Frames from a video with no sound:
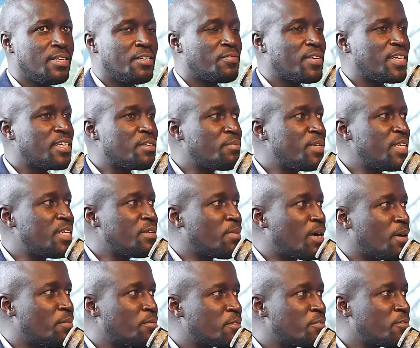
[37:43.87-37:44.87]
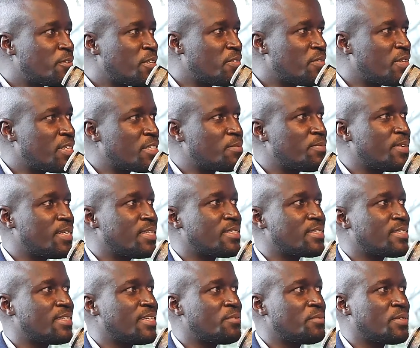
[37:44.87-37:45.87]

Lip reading: different minimums for investments.